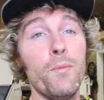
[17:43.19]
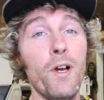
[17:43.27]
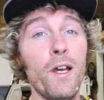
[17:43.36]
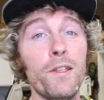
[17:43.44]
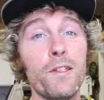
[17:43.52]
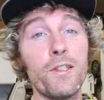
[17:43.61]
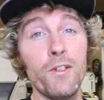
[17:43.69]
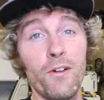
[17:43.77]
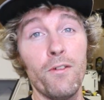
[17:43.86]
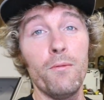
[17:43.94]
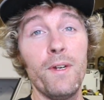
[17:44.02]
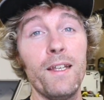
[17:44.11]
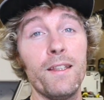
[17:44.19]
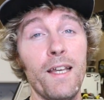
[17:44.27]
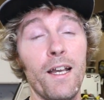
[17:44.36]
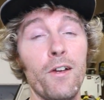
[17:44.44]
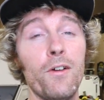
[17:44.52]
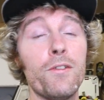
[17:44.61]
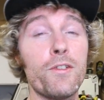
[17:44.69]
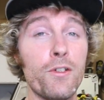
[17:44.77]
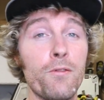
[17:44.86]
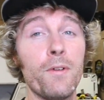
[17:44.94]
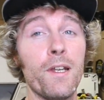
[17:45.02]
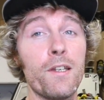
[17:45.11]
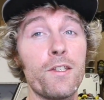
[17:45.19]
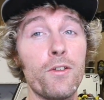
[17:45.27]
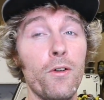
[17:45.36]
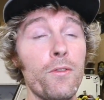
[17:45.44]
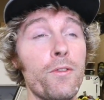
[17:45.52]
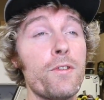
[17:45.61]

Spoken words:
but the sooner we get that going, the sooner we get it sold,